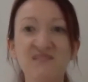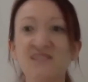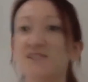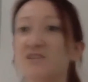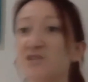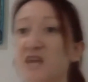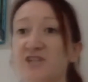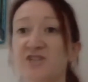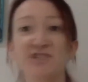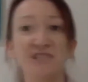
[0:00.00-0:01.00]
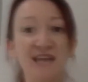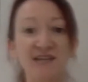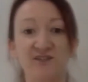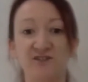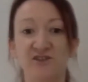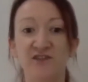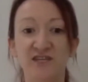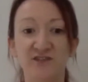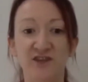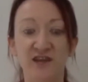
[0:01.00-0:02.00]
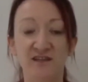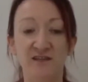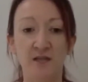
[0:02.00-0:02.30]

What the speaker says: suggestions and answers on the internet.